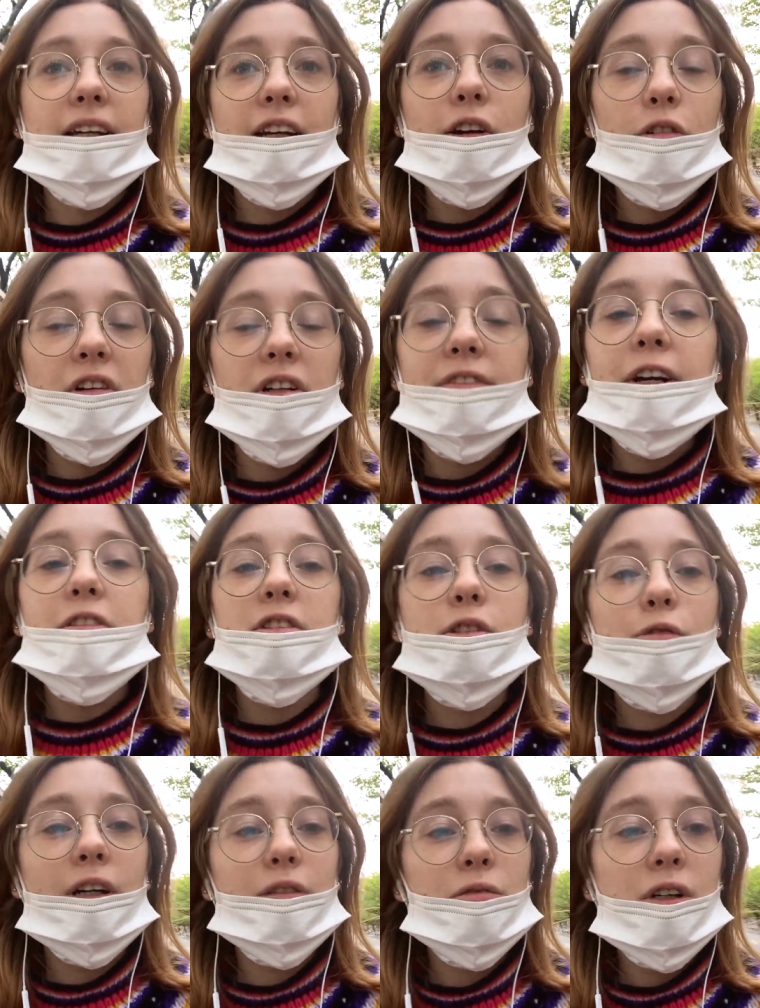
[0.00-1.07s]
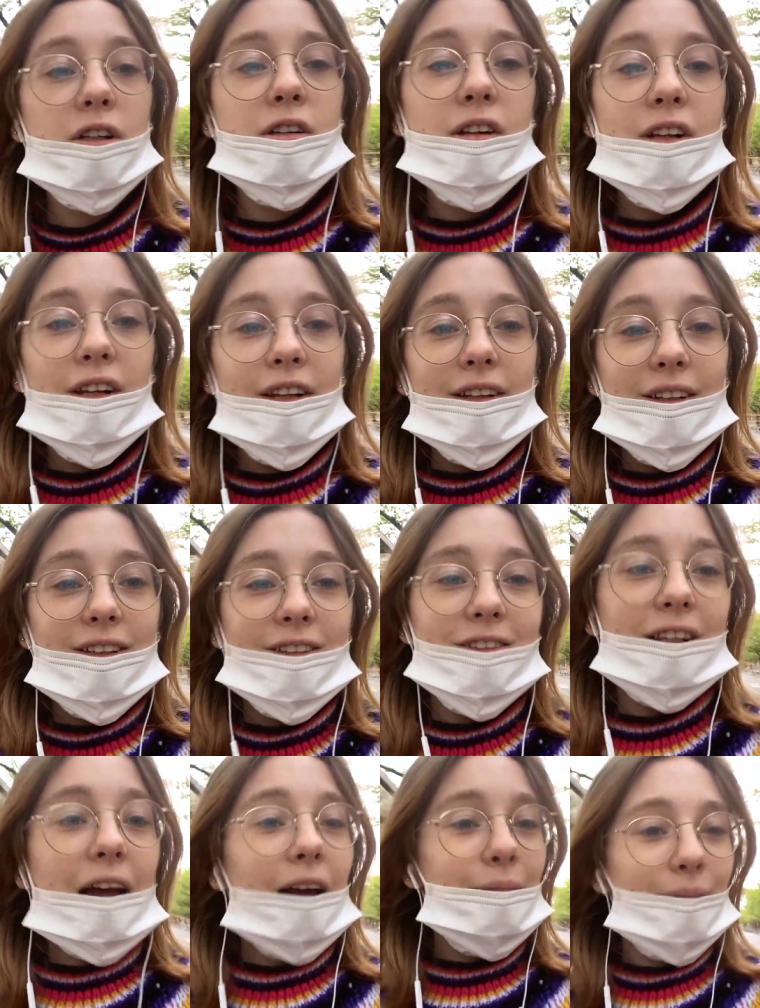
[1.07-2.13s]
coronavirus quite well, so
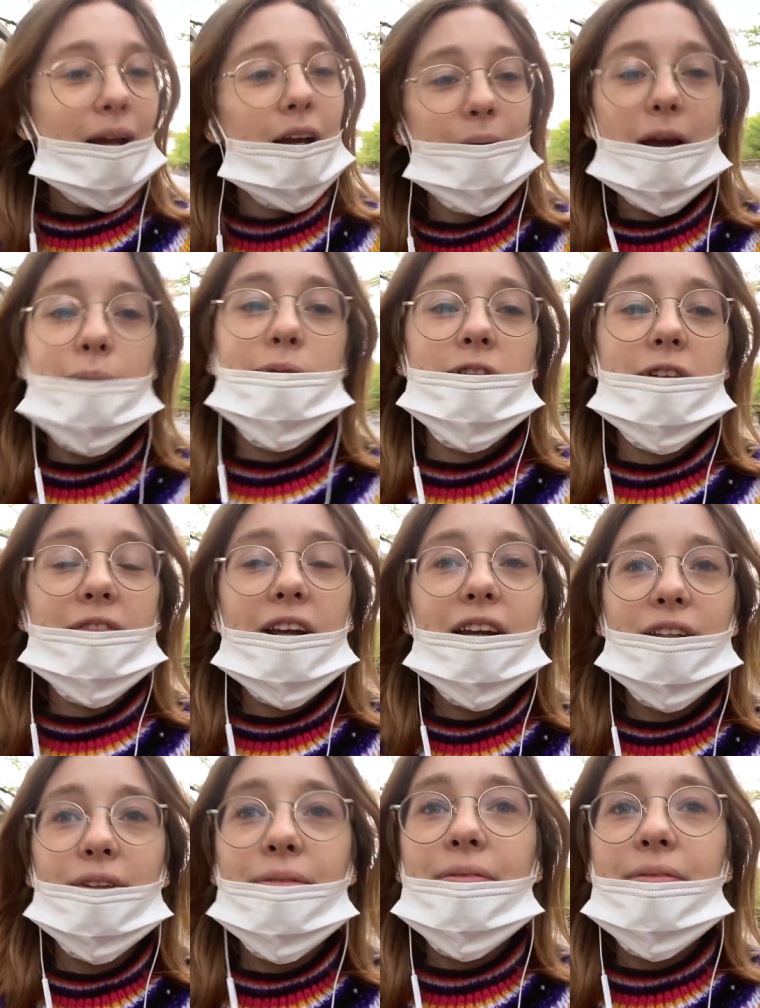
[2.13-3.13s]
I'm, I'm happy with that.